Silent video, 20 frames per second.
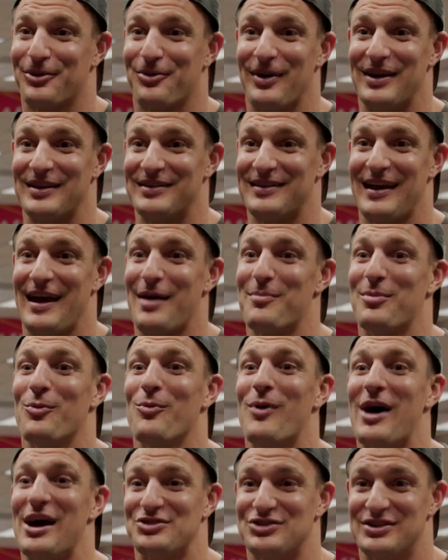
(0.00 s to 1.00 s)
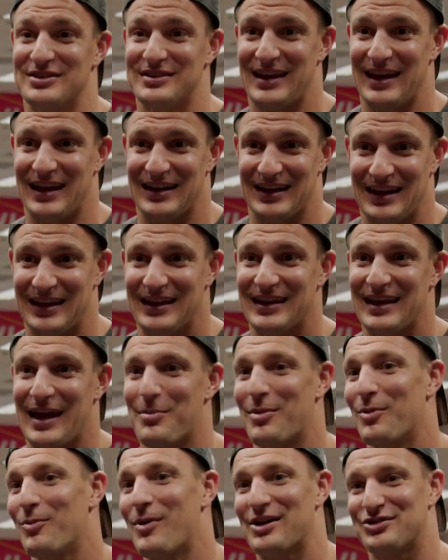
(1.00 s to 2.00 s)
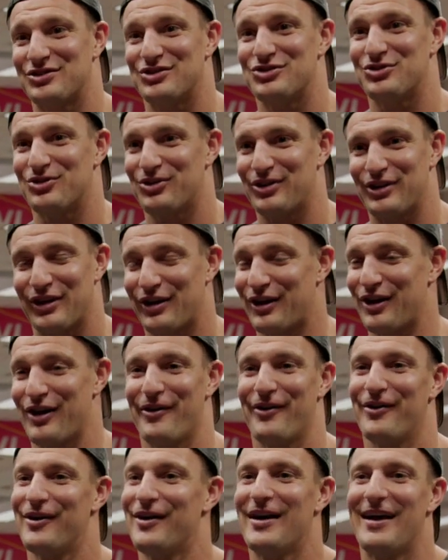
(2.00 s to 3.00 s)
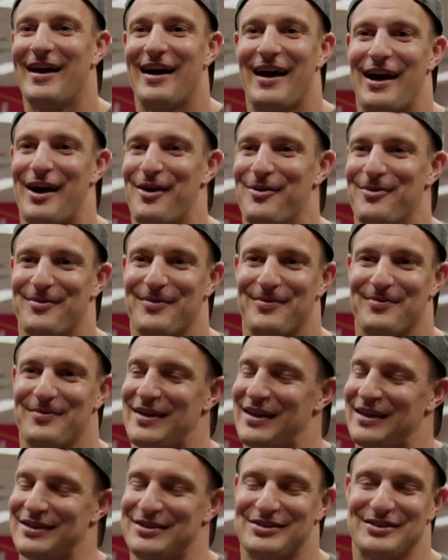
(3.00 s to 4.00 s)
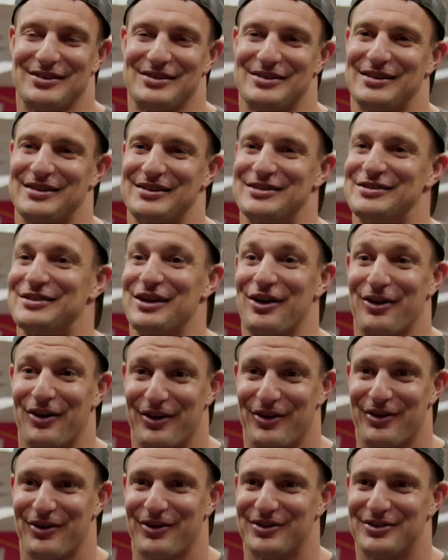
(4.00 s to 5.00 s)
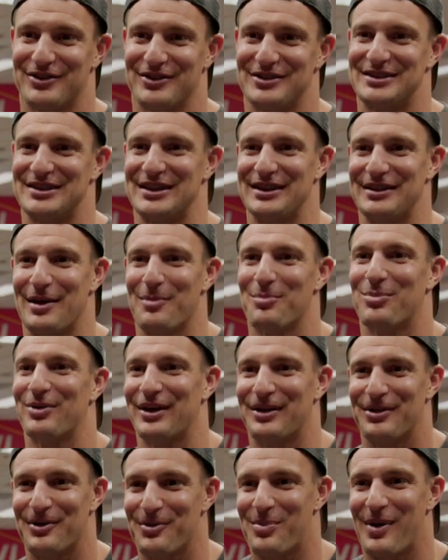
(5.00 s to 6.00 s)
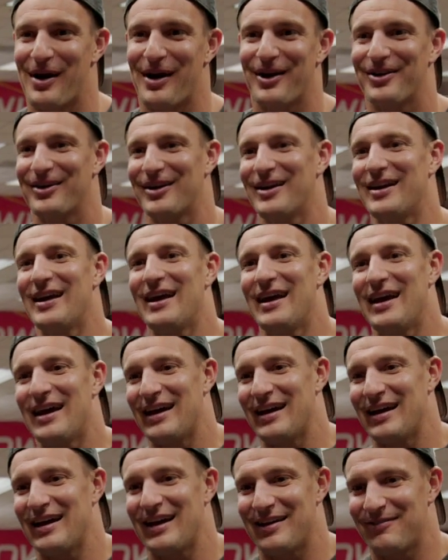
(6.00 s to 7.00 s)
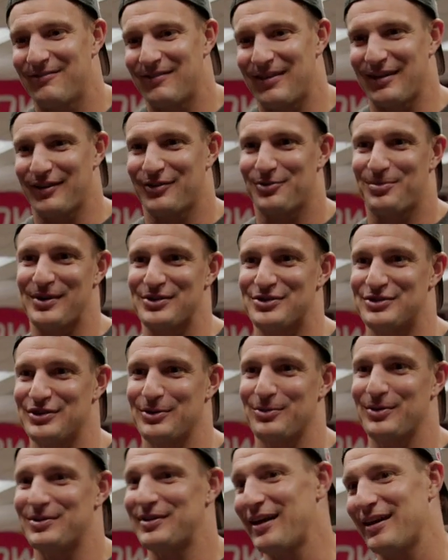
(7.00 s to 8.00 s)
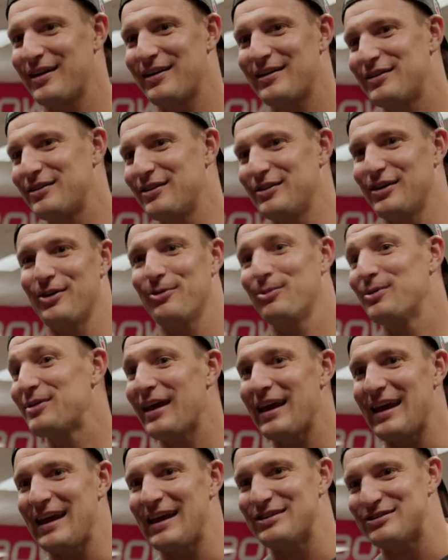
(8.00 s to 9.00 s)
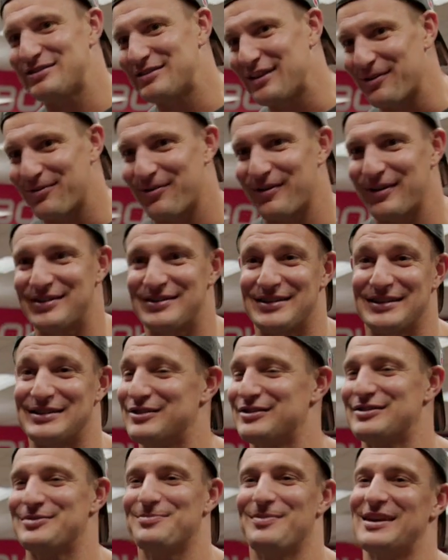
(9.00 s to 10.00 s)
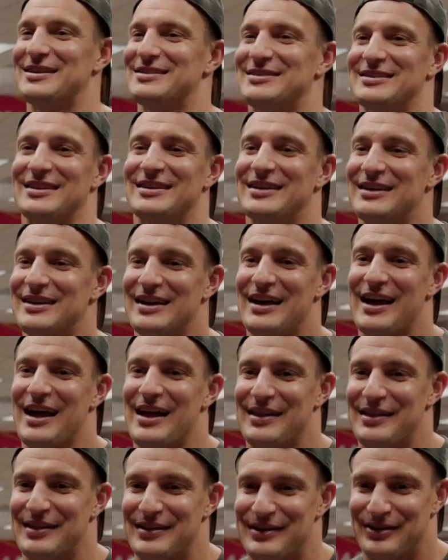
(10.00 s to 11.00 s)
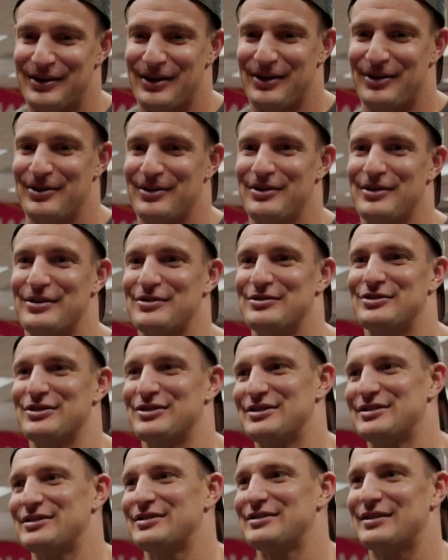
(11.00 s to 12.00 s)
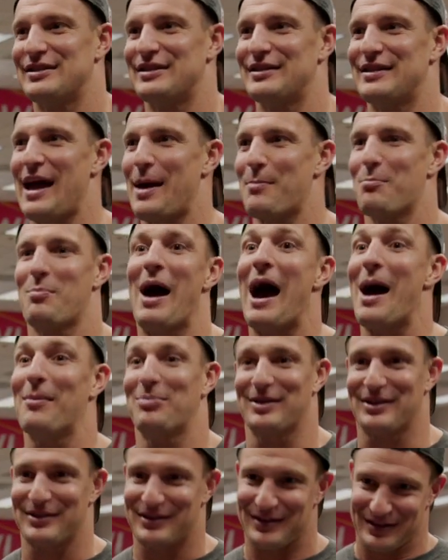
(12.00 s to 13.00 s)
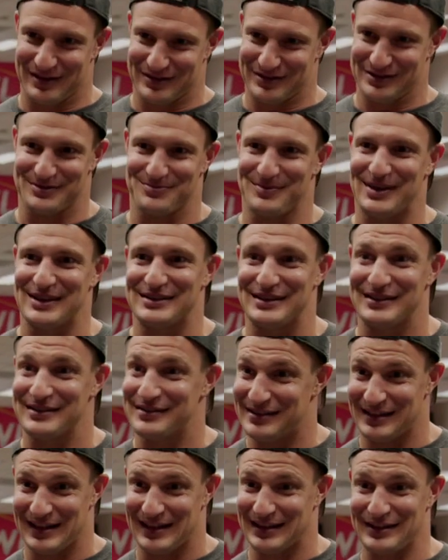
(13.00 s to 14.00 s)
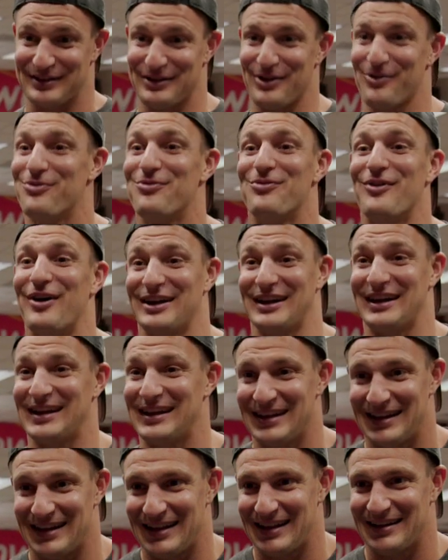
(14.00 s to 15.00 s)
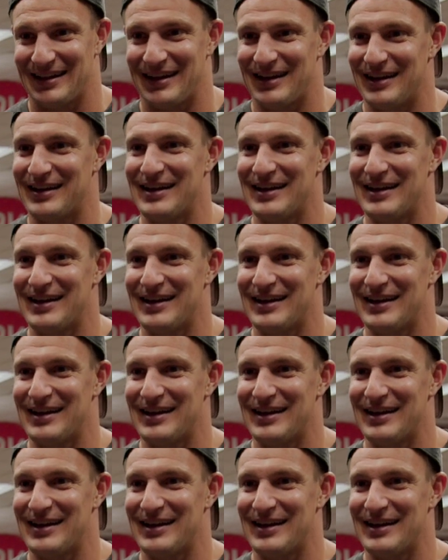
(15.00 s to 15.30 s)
a great day. I've been watching Danny. I've been watching Julian go. It's just hysterical just seeing them play their part. And especially with the, you know, with the age difference, it just makes it, you know, just that popping. It just makes it, you know, funny. And